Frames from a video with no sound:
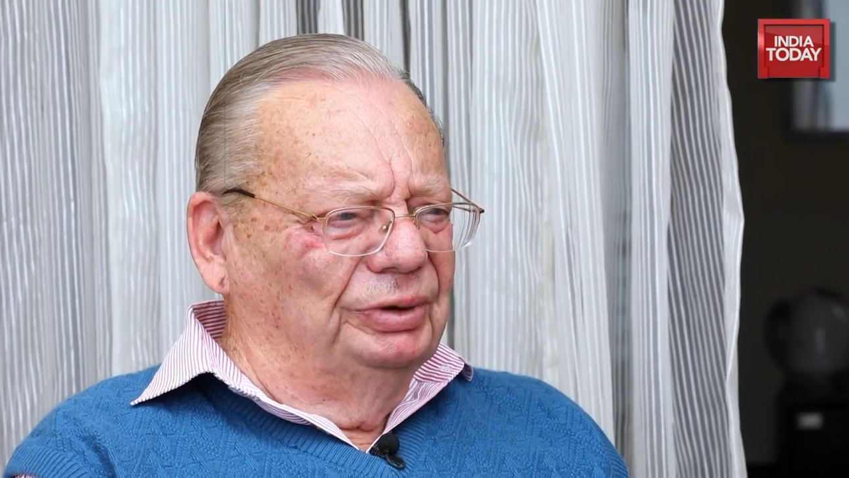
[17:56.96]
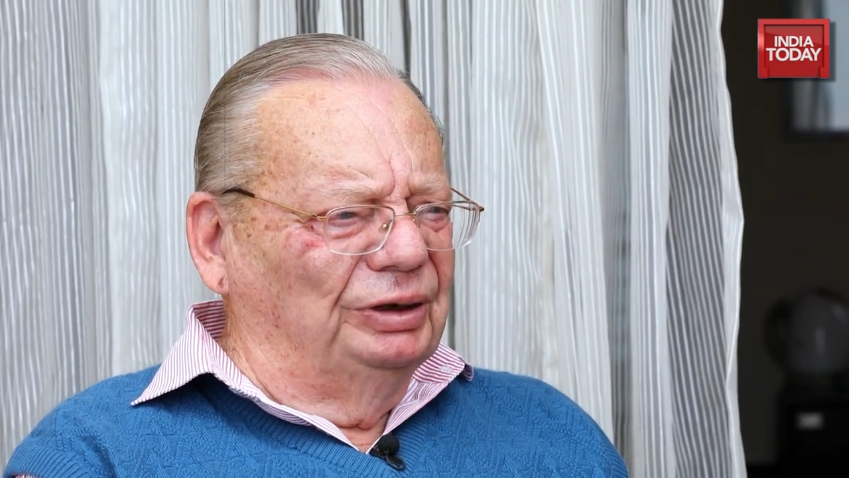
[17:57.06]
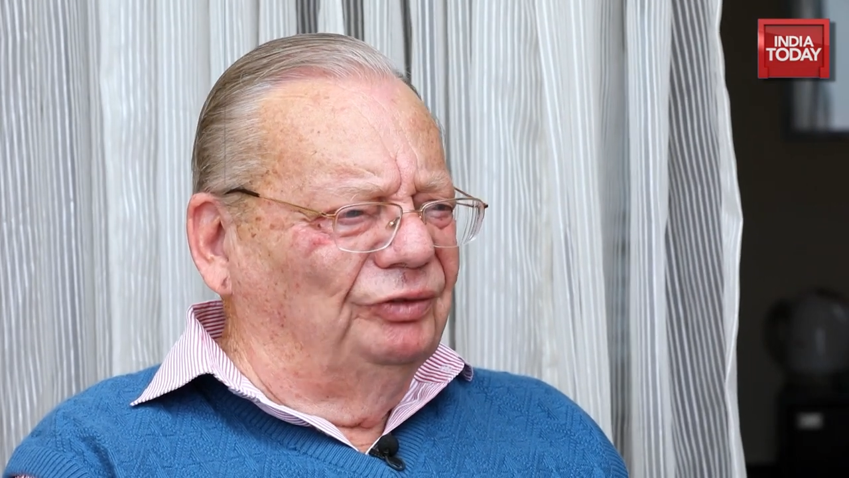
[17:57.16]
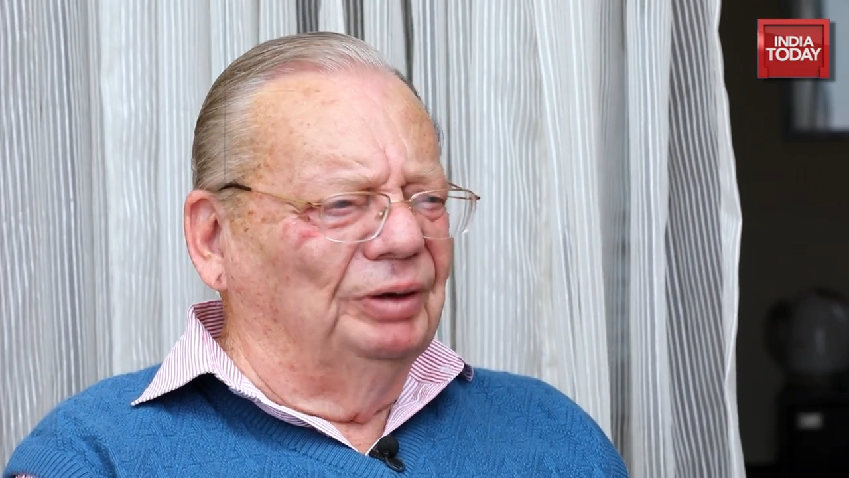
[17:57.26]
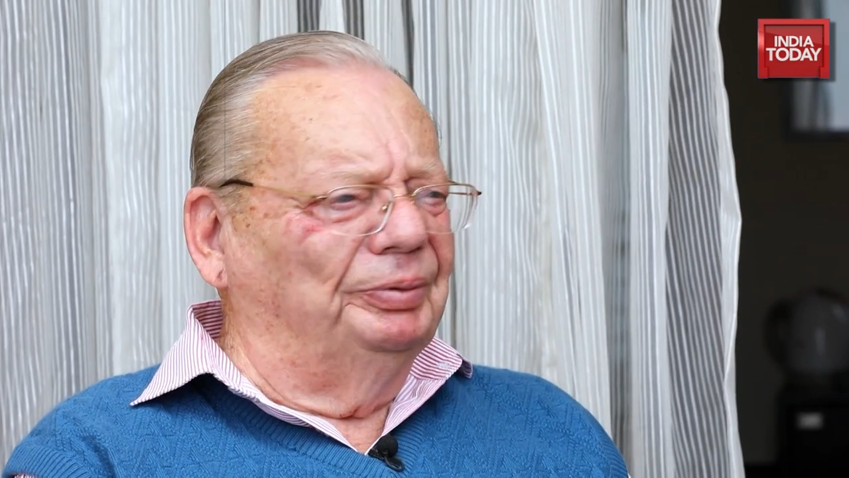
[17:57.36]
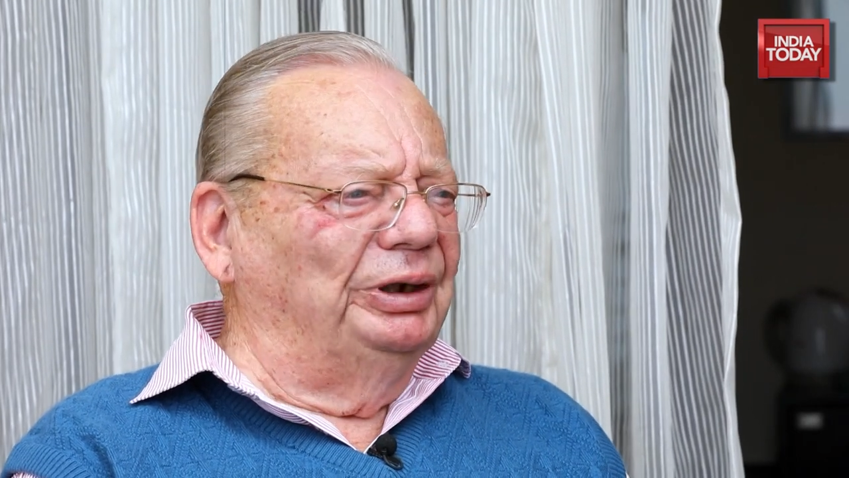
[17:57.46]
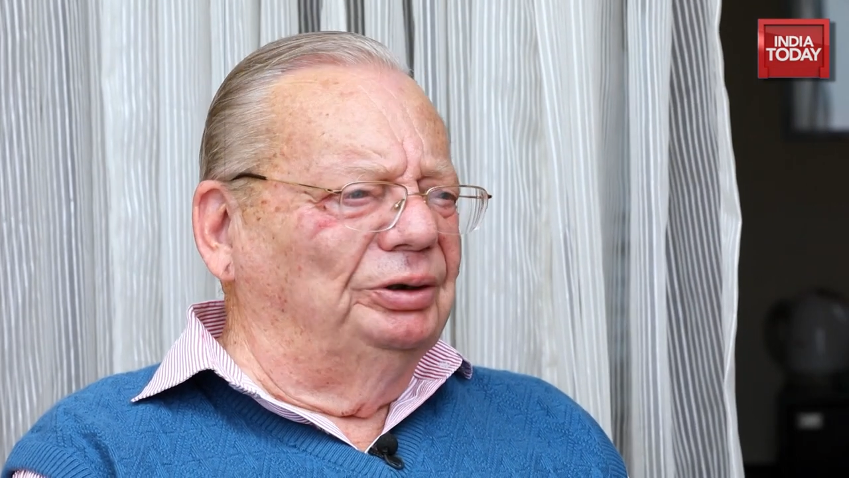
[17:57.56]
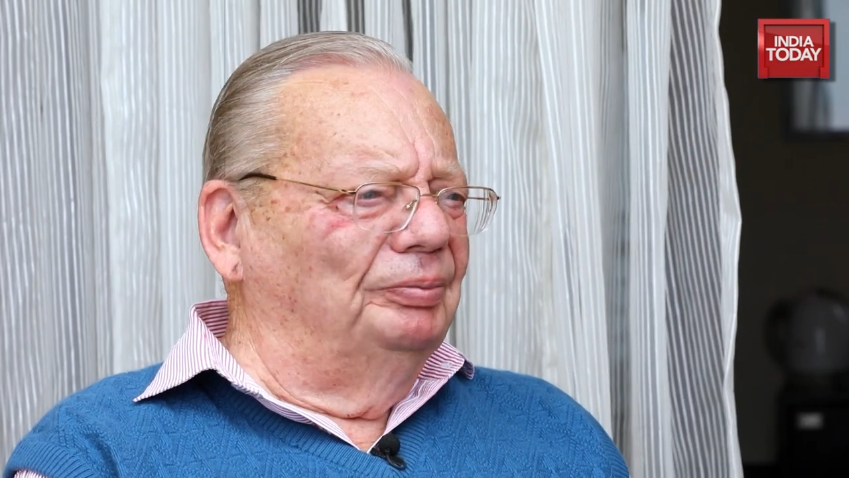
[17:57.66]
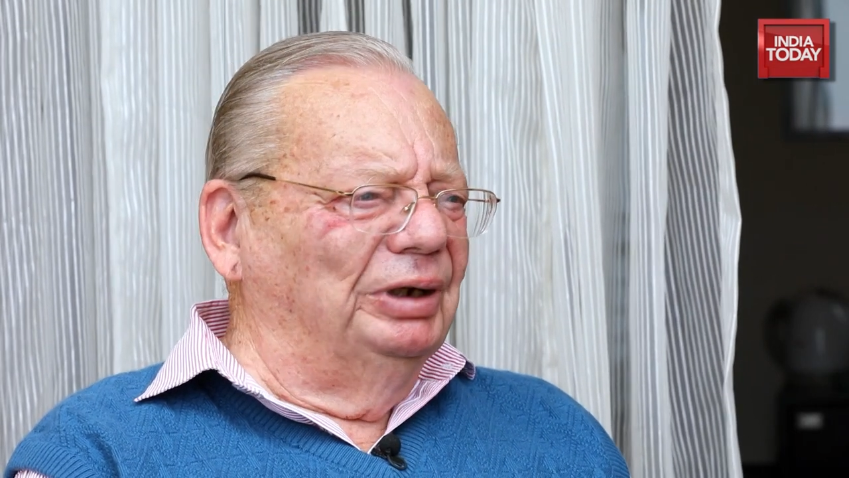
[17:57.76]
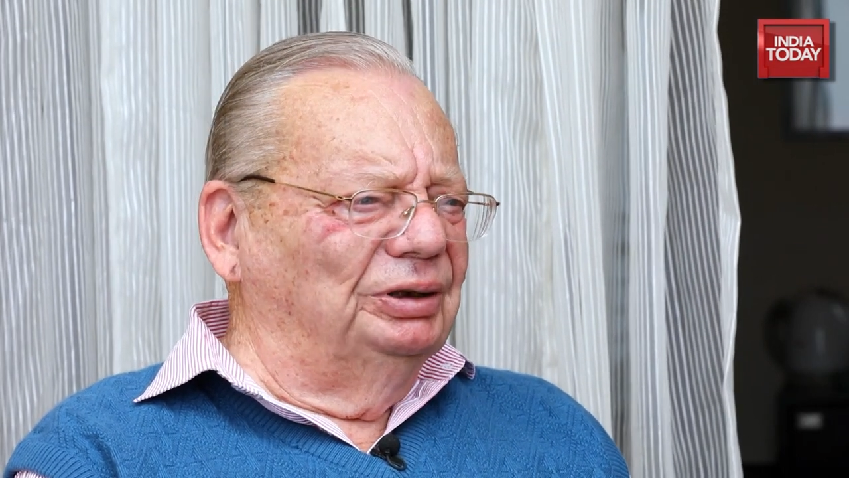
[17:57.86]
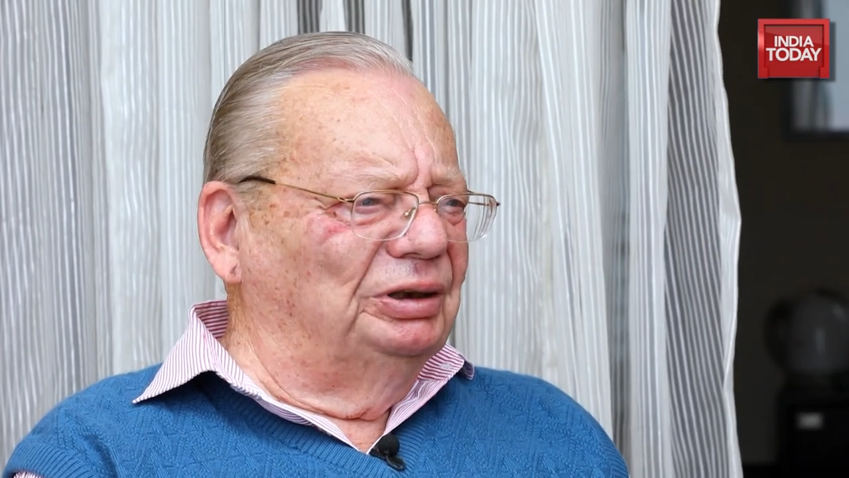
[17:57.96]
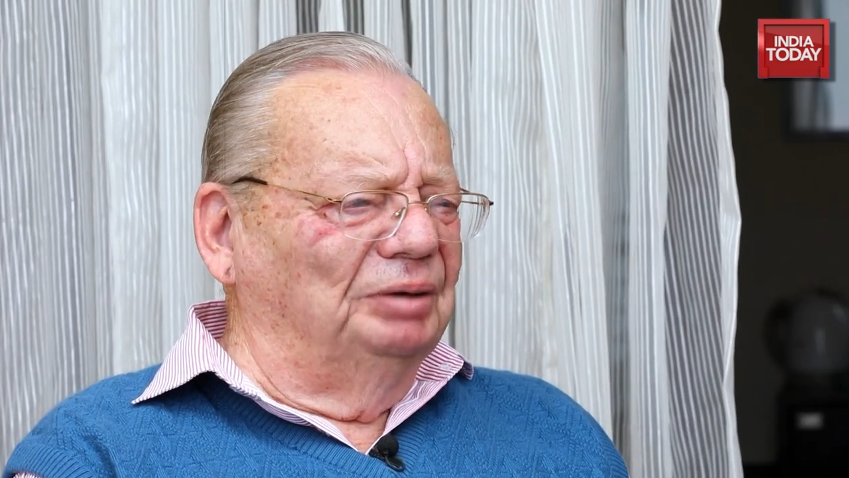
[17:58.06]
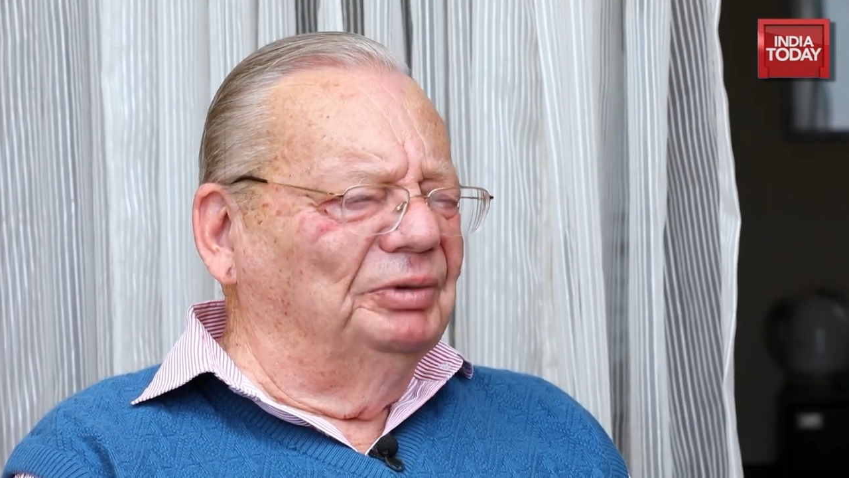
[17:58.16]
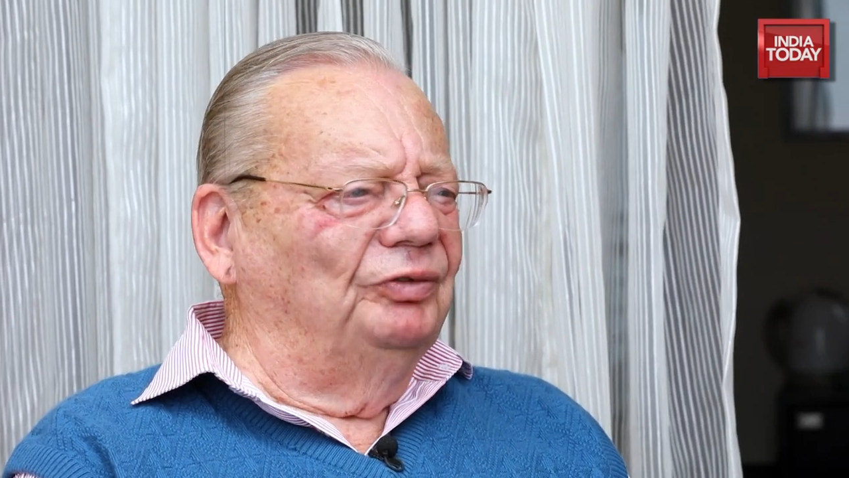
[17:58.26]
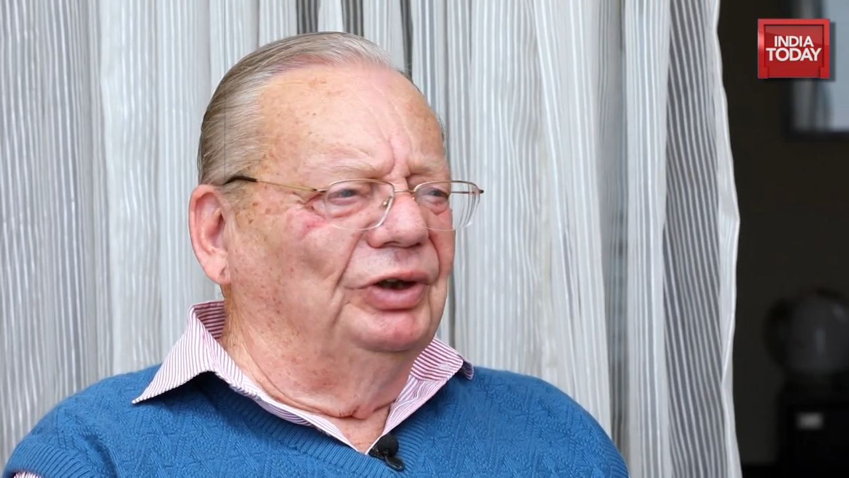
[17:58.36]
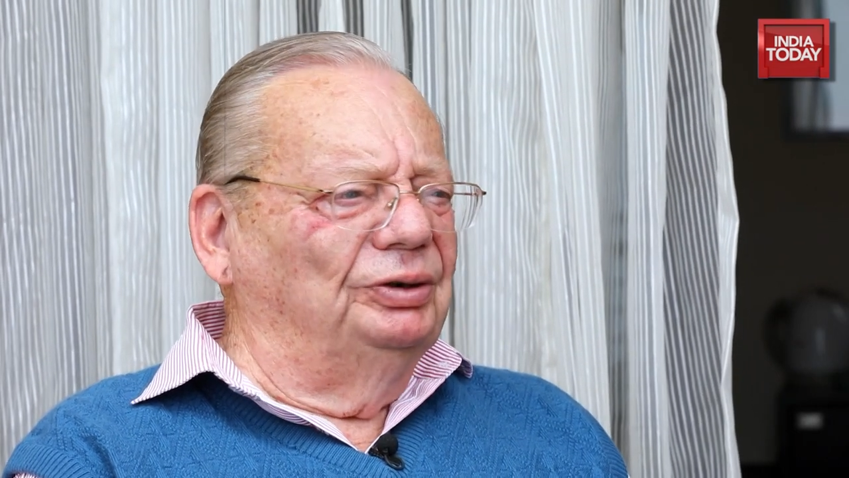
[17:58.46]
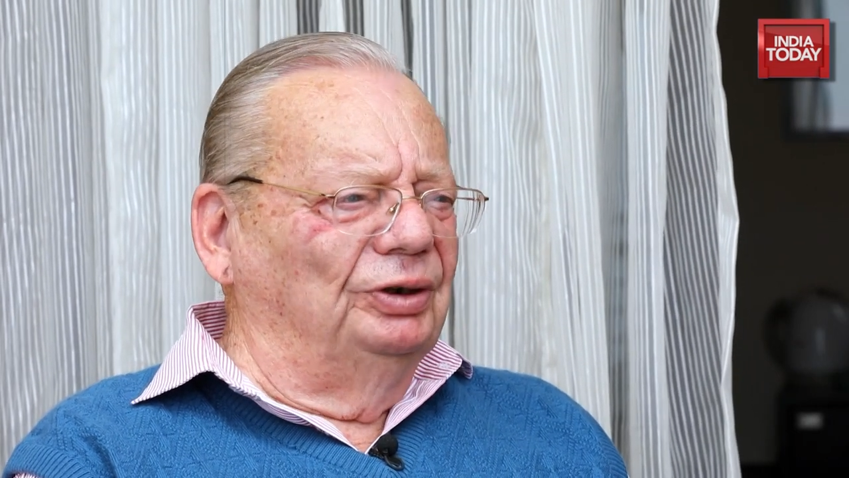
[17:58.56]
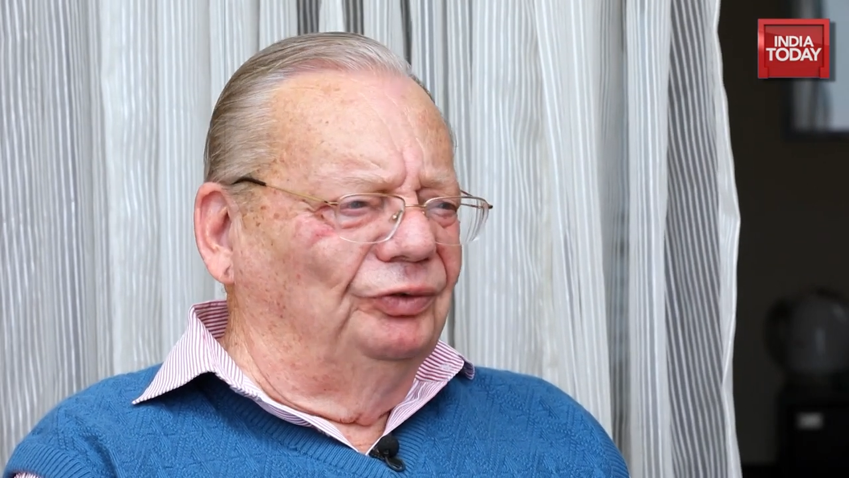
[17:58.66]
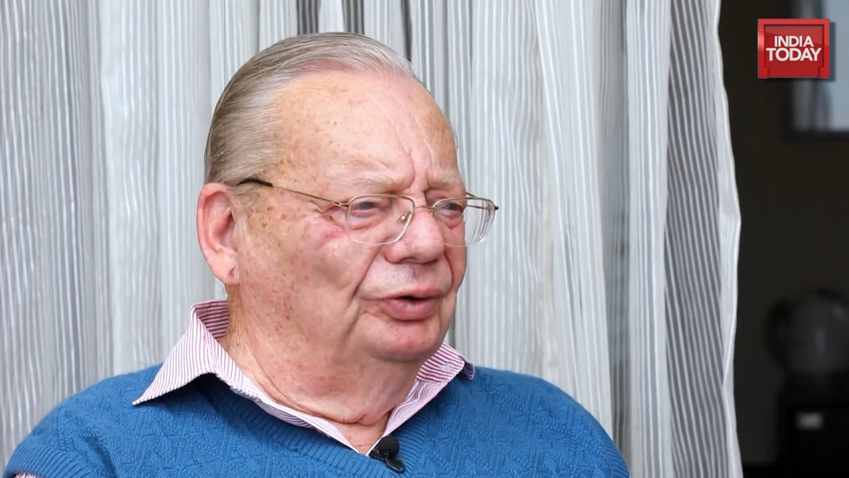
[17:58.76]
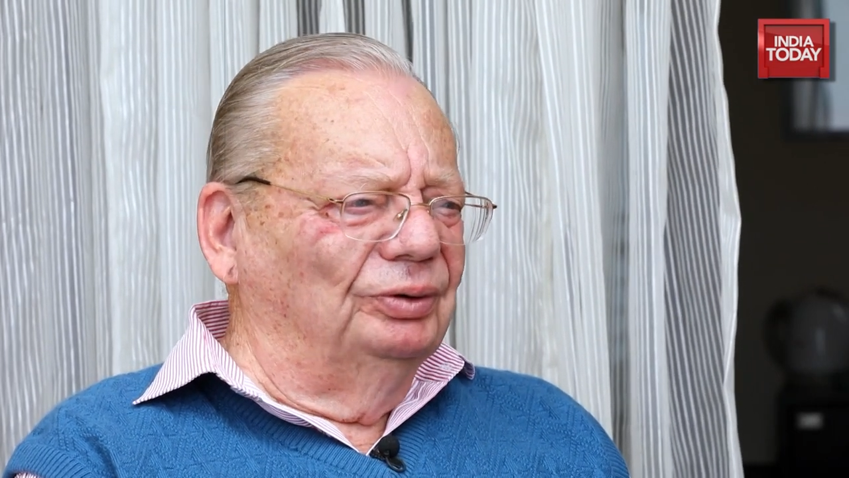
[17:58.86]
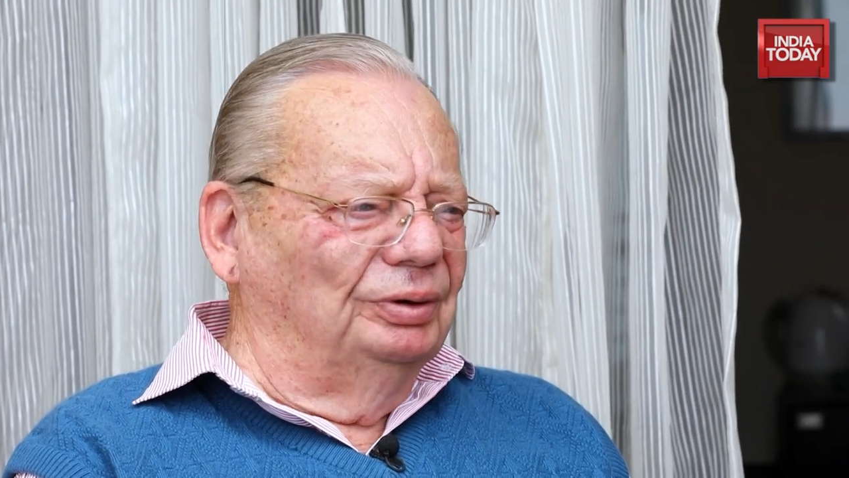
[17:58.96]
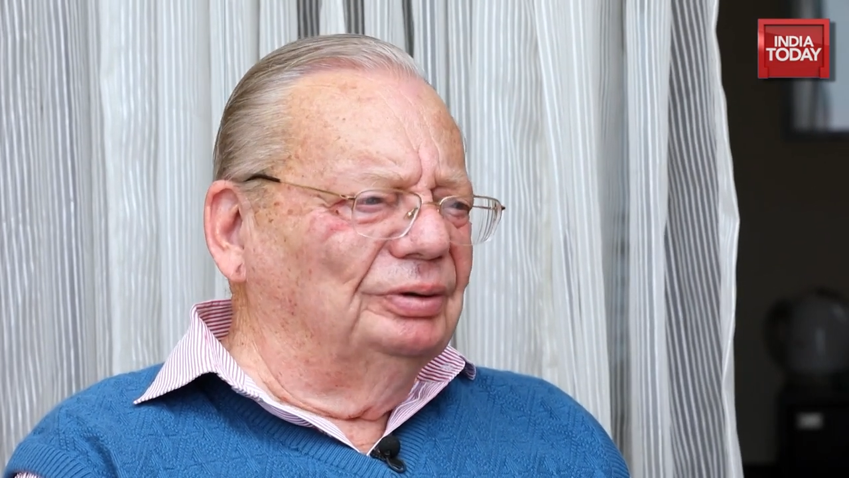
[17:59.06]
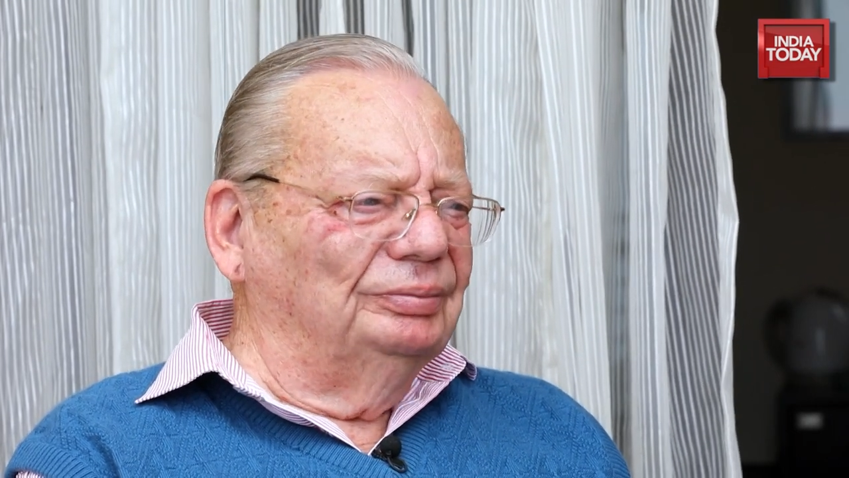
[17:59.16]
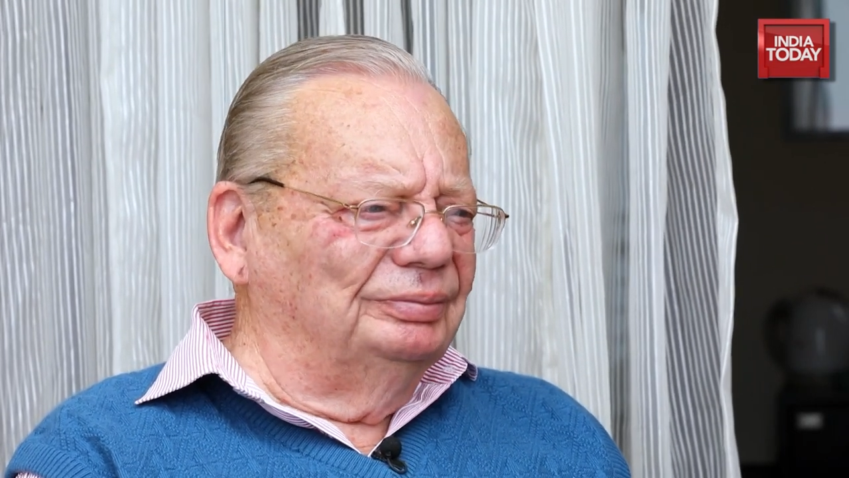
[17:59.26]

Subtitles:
they had separated by the time I was 8 years old.